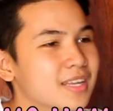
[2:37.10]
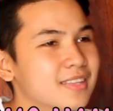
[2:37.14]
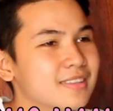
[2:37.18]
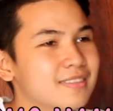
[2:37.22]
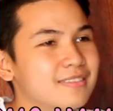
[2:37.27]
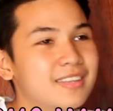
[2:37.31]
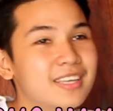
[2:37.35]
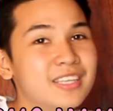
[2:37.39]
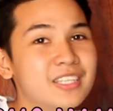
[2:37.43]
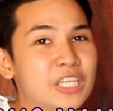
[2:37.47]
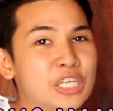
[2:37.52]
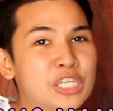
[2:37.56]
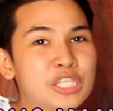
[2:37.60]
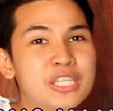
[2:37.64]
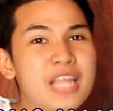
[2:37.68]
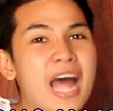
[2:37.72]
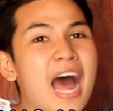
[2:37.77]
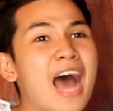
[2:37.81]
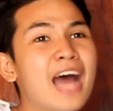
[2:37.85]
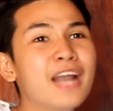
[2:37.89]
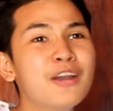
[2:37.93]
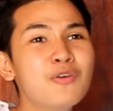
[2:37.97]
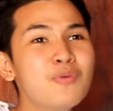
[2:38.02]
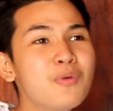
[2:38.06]
this is the
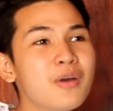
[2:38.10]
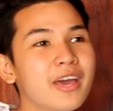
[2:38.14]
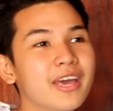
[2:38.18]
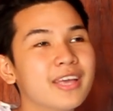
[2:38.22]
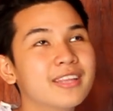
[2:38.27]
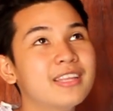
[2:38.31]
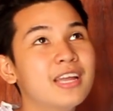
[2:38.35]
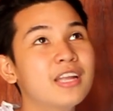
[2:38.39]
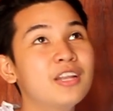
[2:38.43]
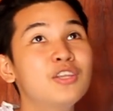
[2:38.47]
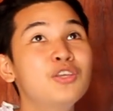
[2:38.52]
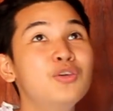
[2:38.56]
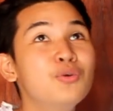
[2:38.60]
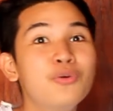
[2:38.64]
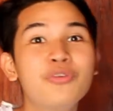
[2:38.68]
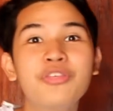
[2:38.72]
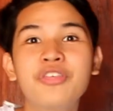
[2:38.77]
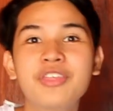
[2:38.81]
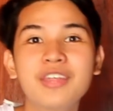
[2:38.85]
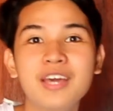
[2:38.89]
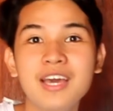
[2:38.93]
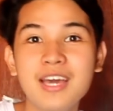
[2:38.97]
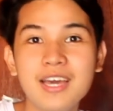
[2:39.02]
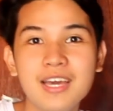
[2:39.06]
ano eh, the new
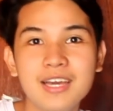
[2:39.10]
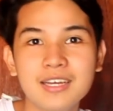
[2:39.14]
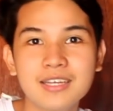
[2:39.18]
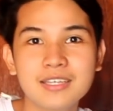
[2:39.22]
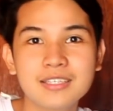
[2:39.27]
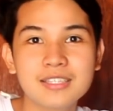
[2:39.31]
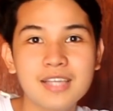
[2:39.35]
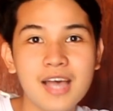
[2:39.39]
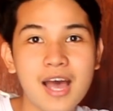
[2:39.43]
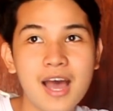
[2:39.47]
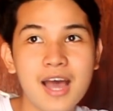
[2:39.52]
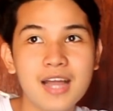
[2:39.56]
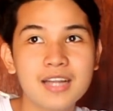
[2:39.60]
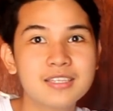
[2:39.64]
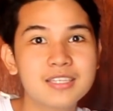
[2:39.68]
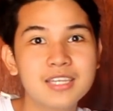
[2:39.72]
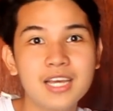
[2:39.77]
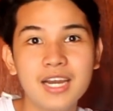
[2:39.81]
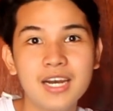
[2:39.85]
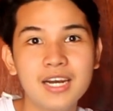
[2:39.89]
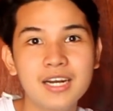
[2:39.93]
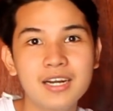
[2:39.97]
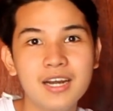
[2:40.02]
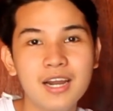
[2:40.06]
thing sa
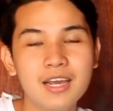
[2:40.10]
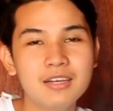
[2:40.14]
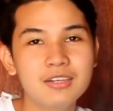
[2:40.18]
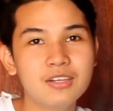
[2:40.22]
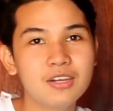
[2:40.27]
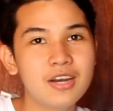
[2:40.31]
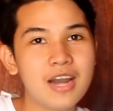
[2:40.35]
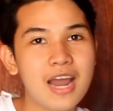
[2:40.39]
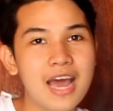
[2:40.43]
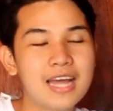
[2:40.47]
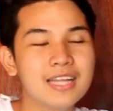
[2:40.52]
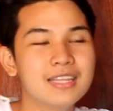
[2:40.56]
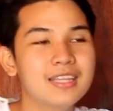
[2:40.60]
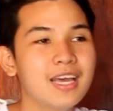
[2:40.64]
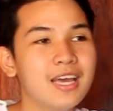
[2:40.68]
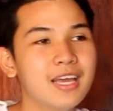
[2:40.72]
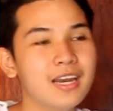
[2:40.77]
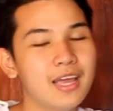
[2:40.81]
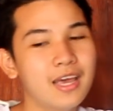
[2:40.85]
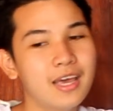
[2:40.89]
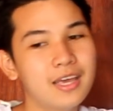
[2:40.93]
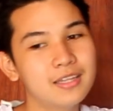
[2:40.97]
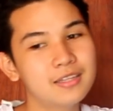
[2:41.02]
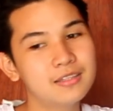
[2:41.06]
generation natin,
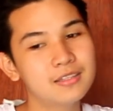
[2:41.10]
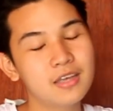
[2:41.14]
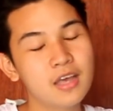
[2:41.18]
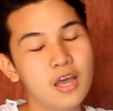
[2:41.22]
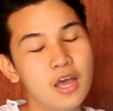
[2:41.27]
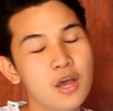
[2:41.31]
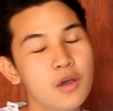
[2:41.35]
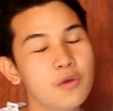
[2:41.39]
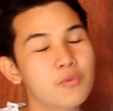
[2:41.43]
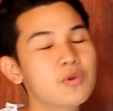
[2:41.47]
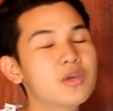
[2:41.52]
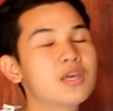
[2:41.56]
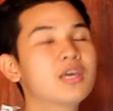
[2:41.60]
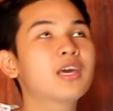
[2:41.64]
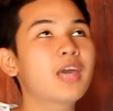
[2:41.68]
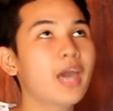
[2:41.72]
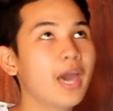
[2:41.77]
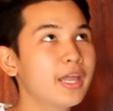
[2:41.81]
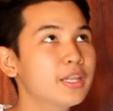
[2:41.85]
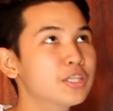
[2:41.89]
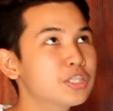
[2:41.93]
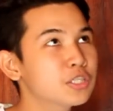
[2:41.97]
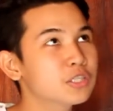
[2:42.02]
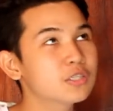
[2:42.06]
and we
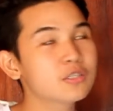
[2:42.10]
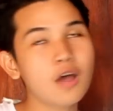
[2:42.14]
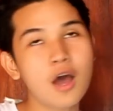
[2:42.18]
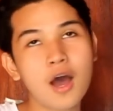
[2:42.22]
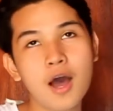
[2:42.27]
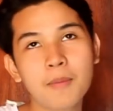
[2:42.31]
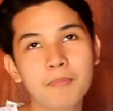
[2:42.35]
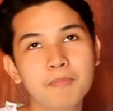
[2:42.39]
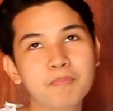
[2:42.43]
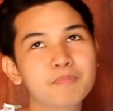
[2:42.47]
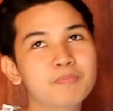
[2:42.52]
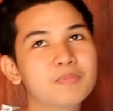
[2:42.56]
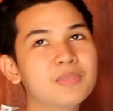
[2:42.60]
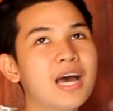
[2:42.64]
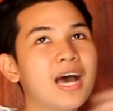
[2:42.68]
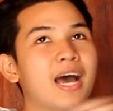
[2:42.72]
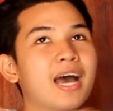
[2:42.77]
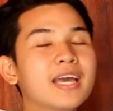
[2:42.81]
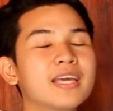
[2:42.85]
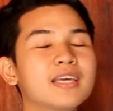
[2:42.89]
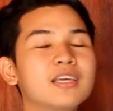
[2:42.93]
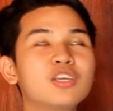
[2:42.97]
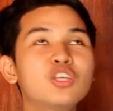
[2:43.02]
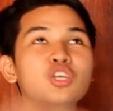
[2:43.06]
can't stop the
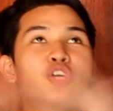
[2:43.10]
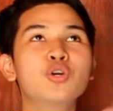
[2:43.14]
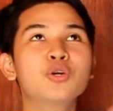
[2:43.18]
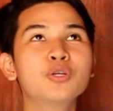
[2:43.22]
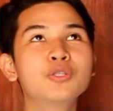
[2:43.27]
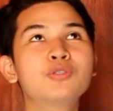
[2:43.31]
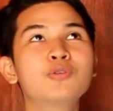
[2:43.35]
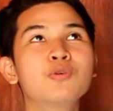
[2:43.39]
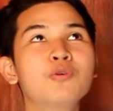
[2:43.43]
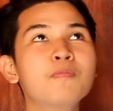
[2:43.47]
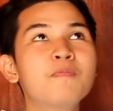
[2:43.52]
YouTube